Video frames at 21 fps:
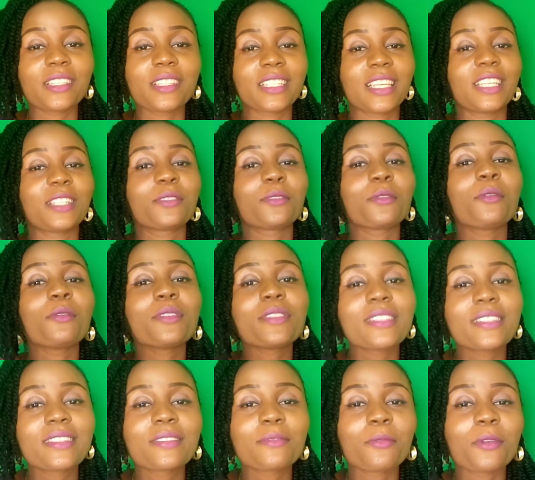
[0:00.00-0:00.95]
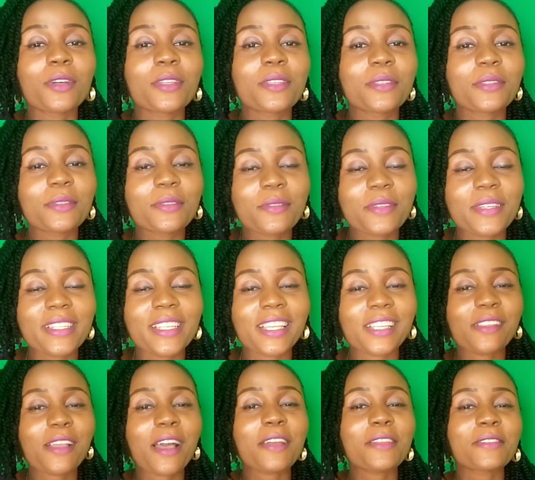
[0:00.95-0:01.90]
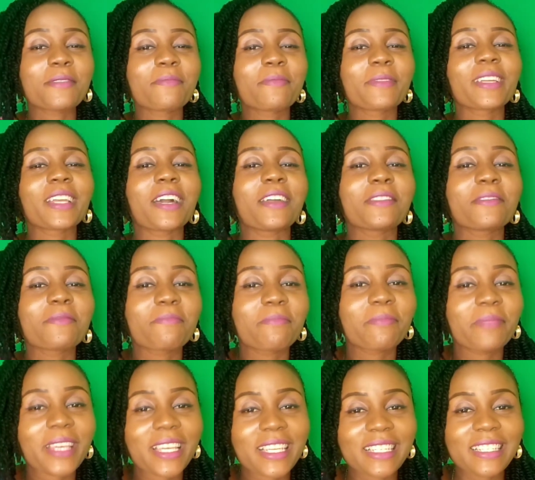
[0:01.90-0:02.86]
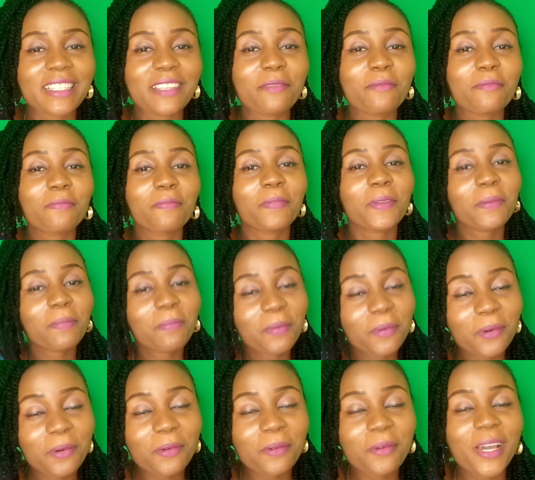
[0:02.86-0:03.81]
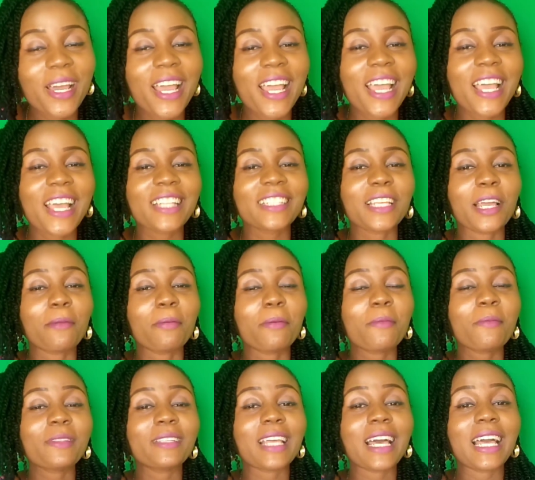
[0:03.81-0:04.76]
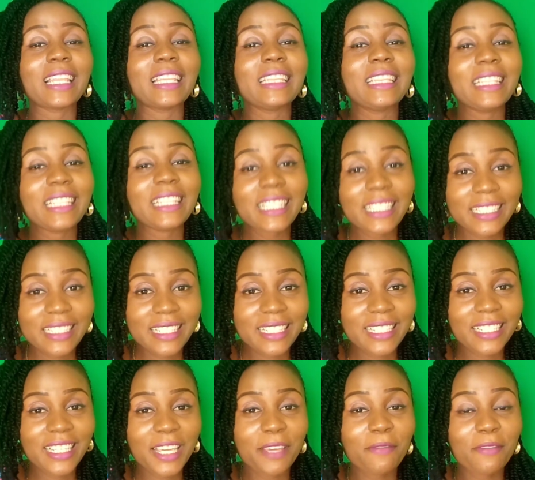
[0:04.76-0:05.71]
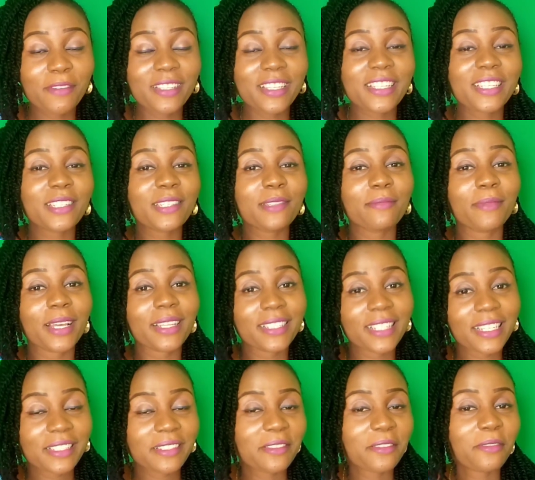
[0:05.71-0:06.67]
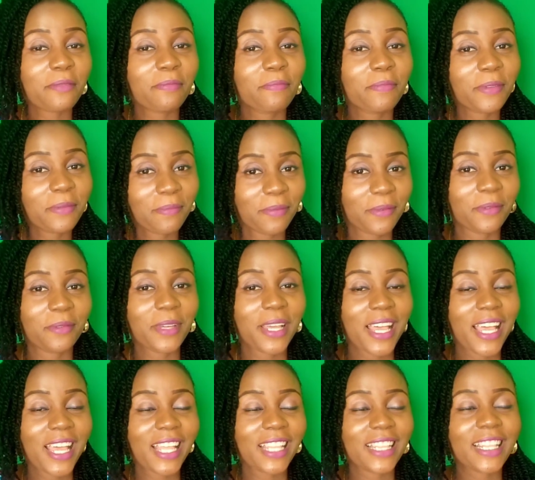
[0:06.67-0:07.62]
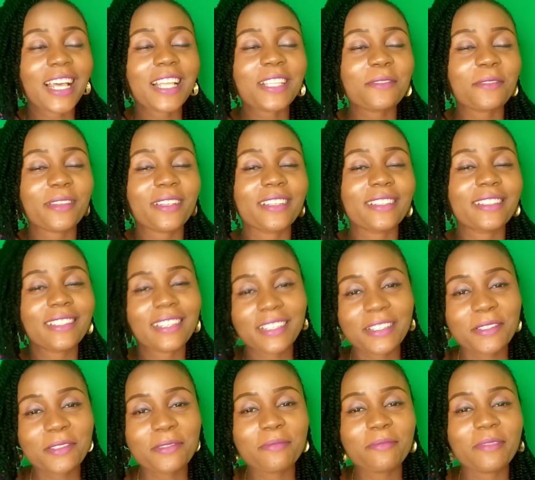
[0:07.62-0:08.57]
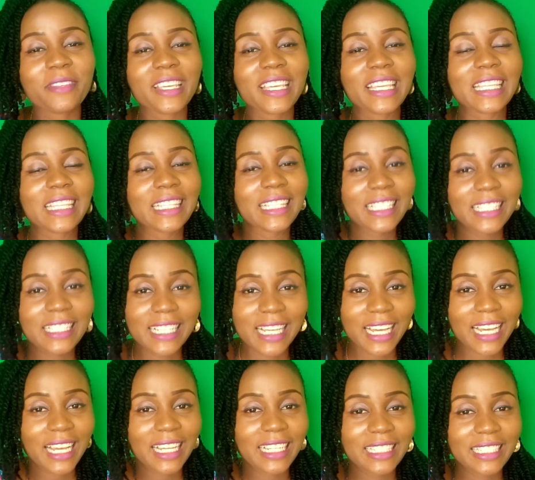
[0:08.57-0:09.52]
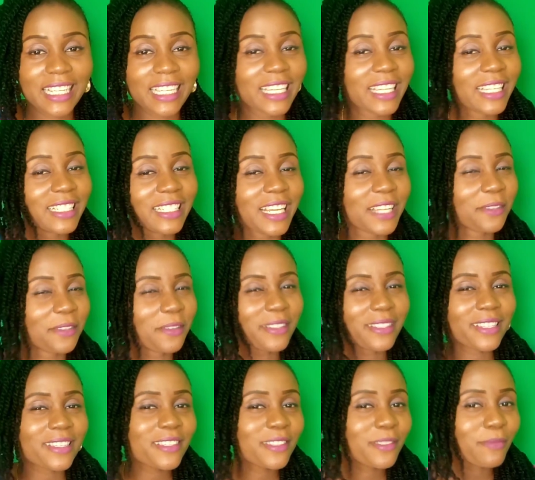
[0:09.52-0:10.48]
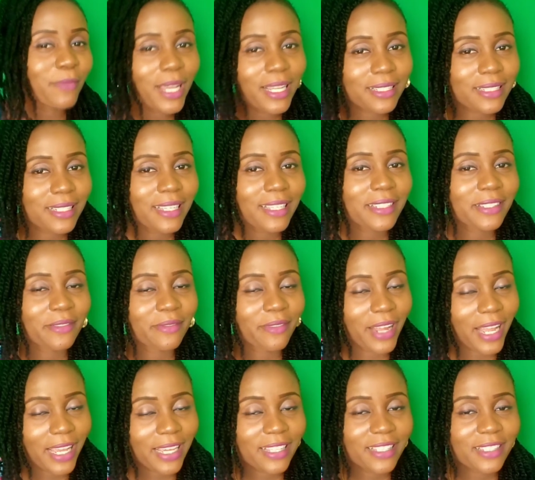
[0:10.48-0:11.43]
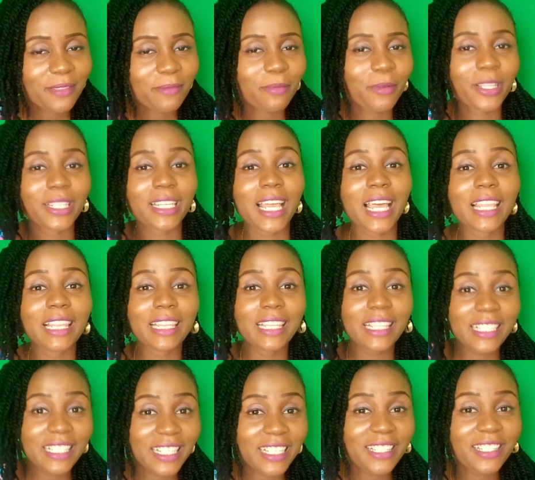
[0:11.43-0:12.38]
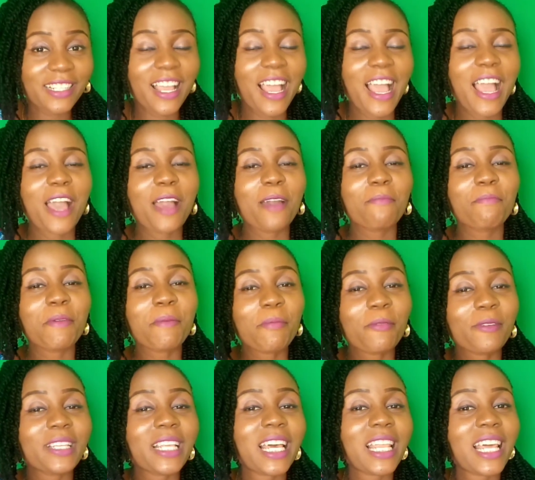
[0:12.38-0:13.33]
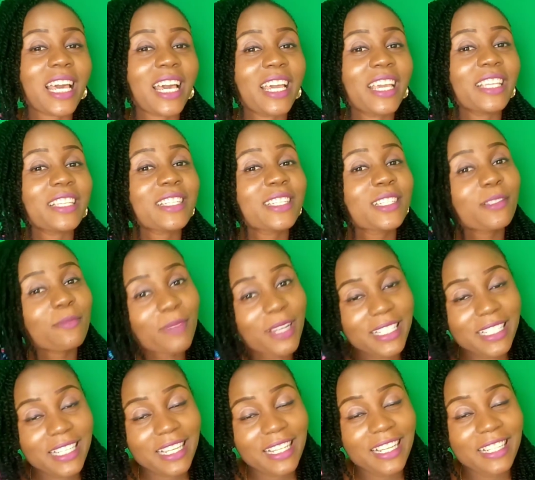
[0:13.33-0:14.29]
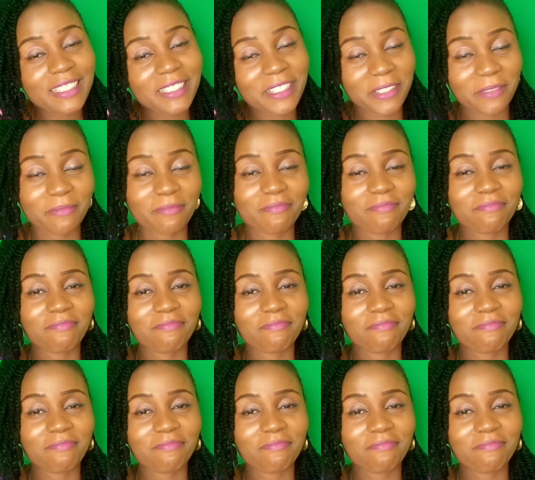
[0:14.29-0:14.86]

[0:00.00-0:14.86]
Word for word: they don't want to do it. They don't bring out the best in people. There are people that lead even the smartest of people that's what it takes to be a leader they they are not the smartest right but they are leading people that are smarter than them